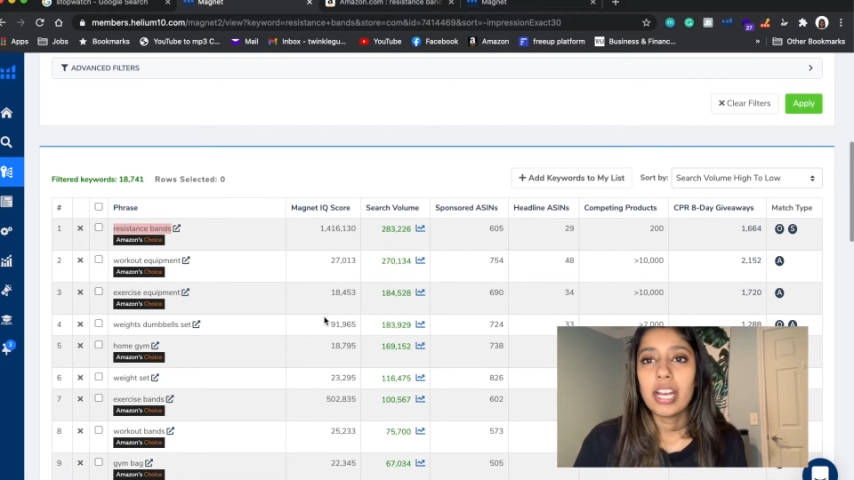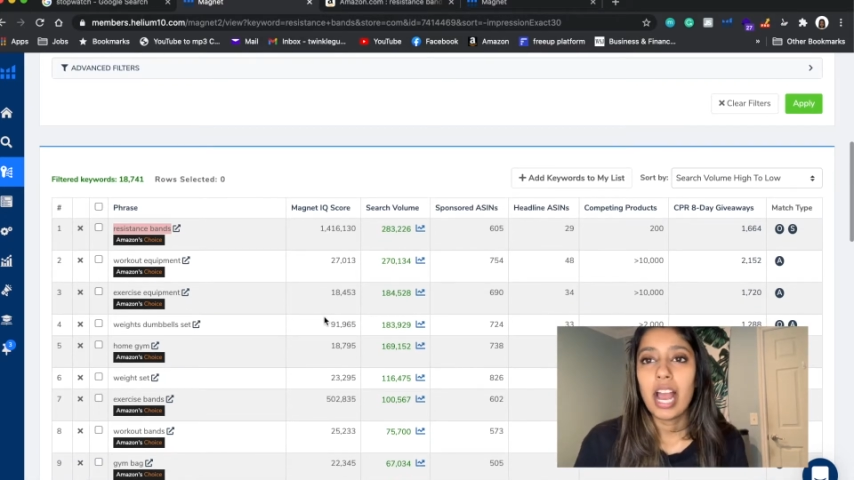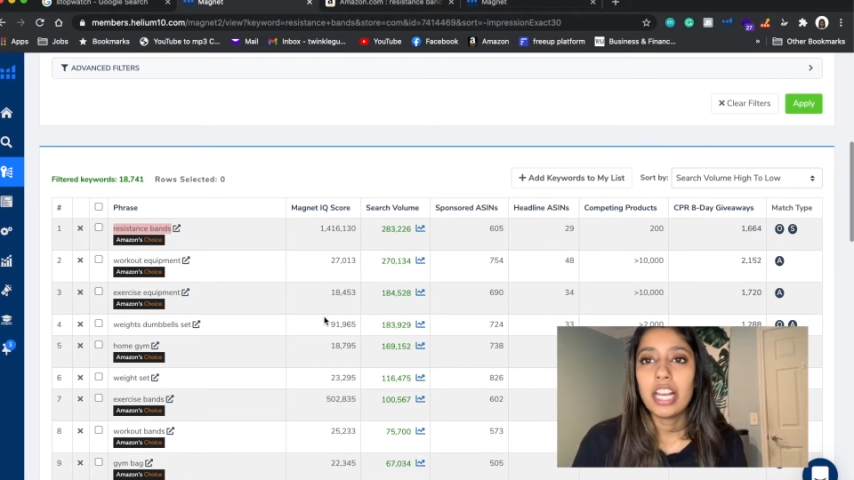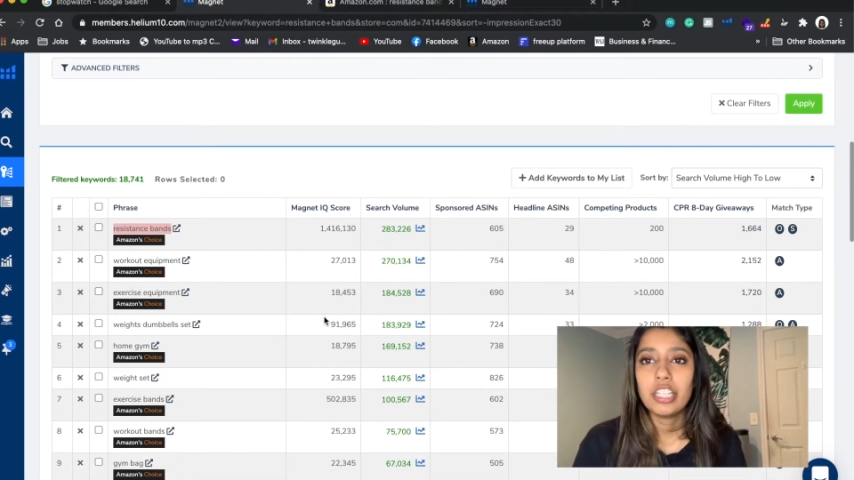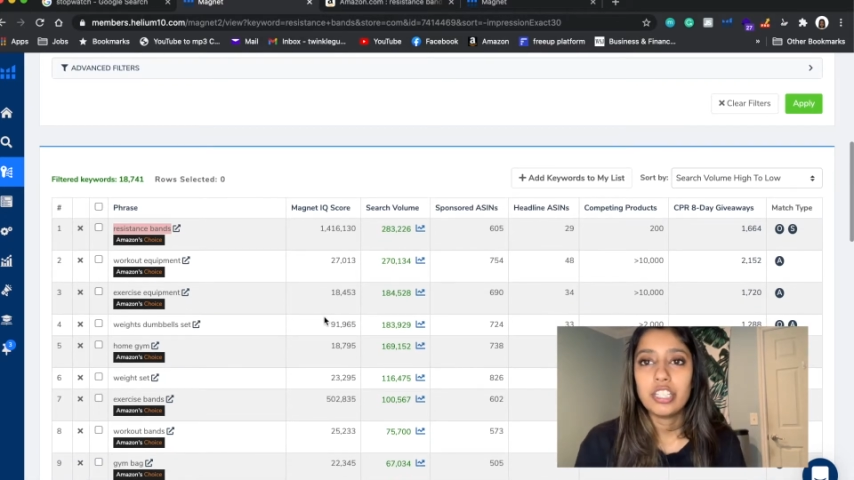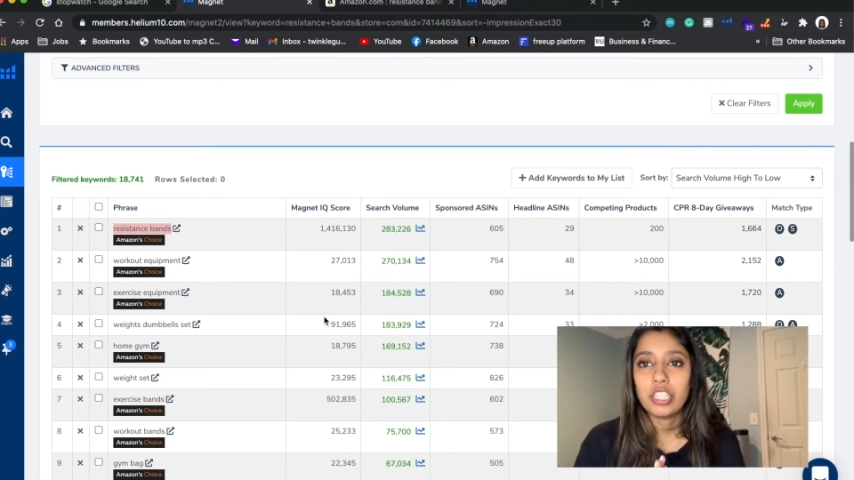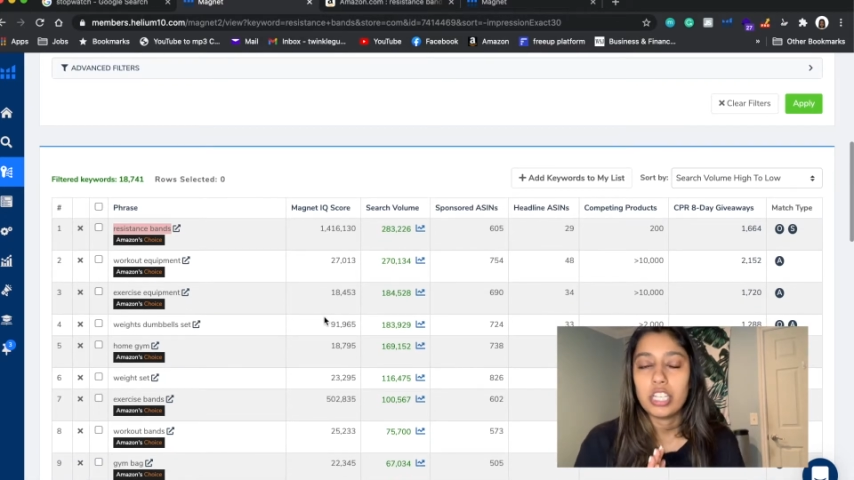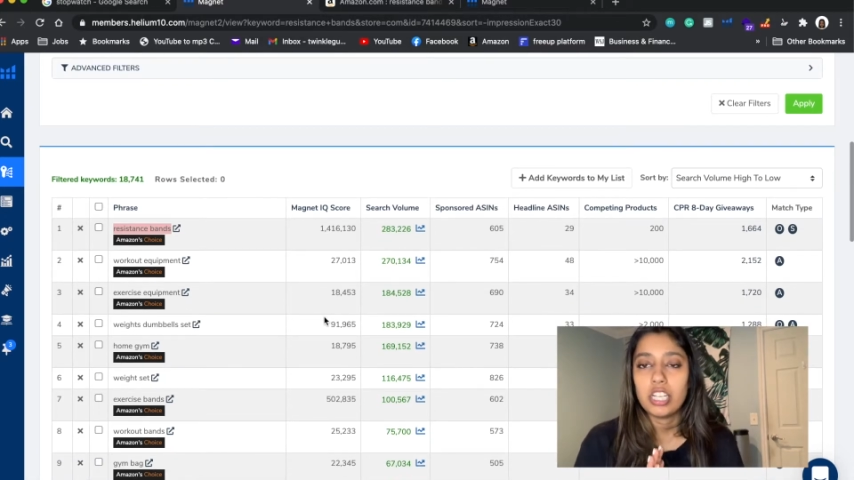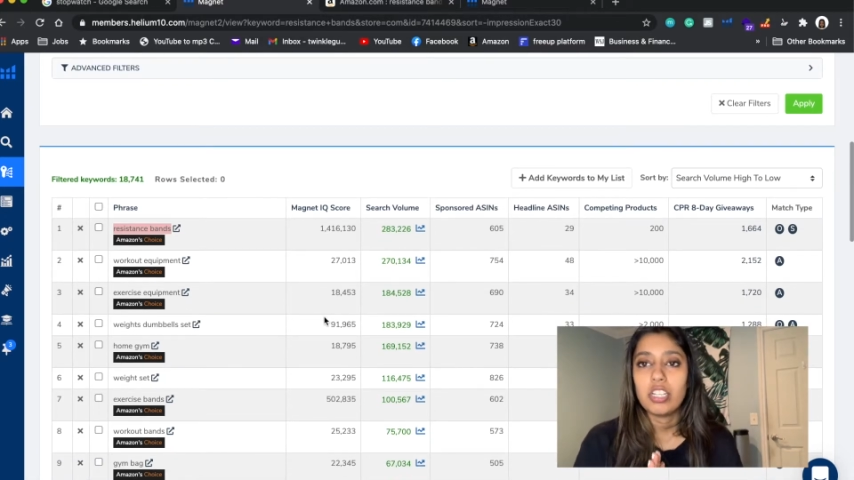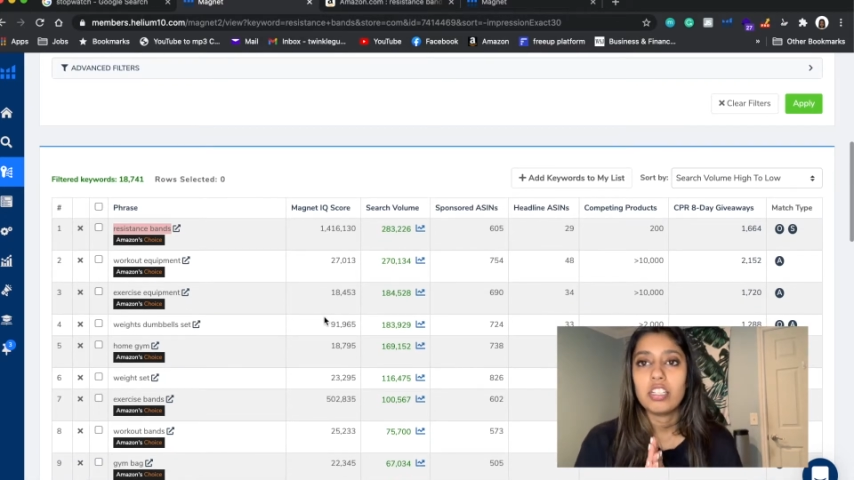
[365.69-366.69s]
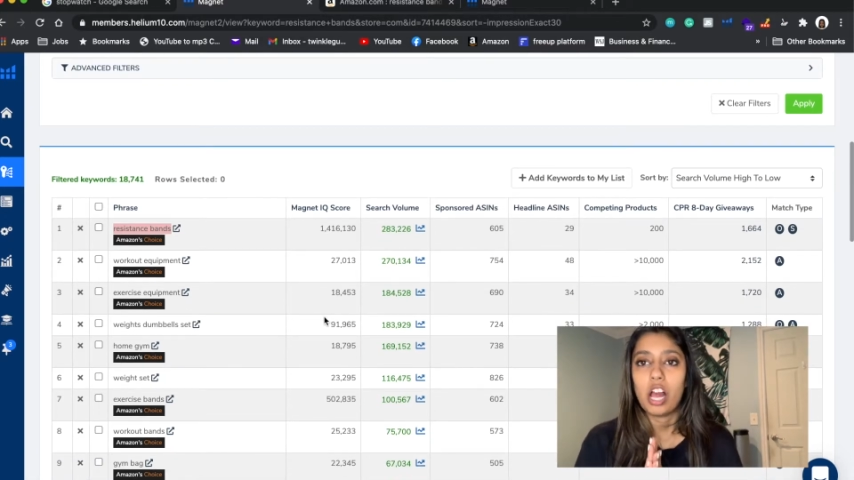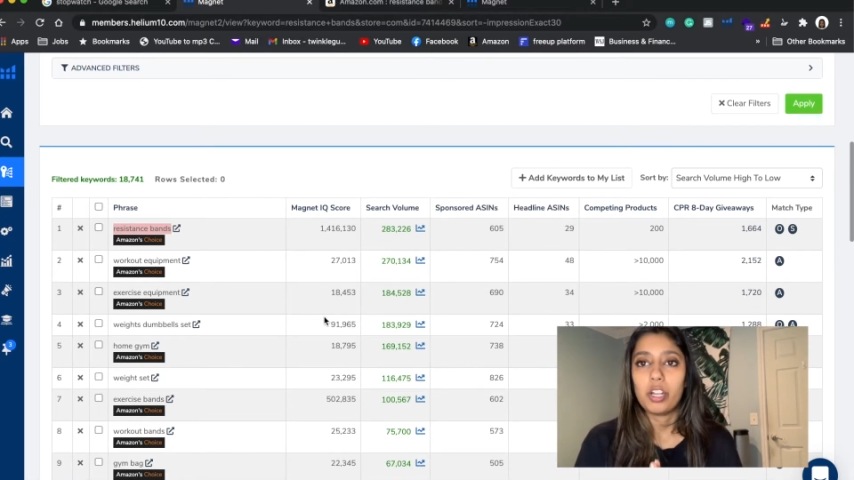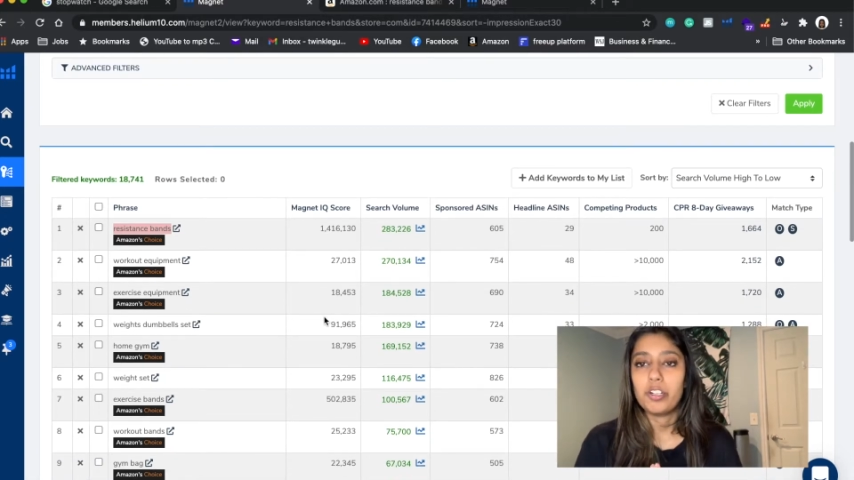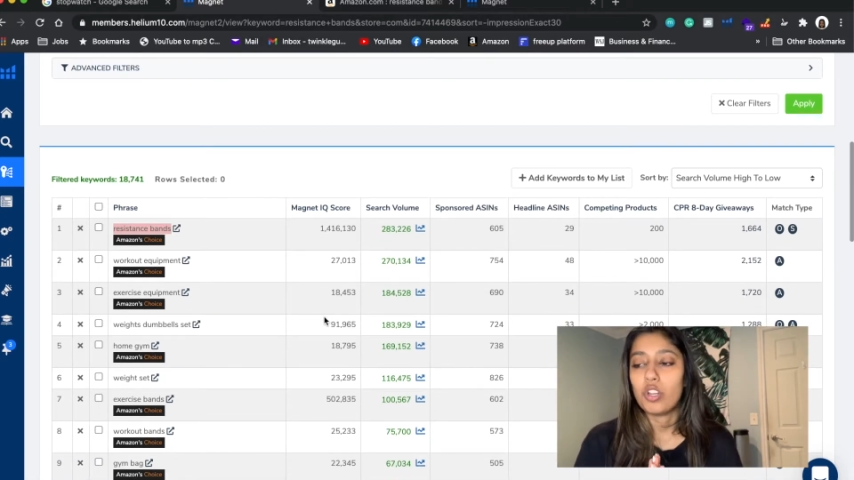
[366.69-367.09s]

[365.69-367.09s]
I see sellers